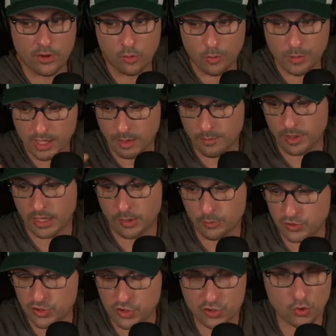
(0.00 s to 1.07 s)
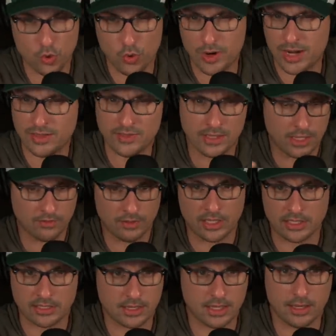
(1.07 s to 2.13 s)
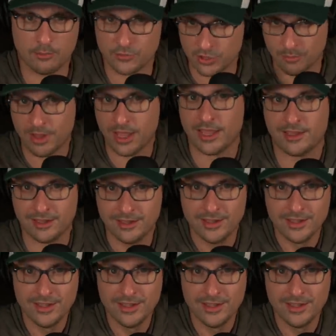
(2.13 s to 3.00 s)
who will be coming up with the story and then giving it to them to make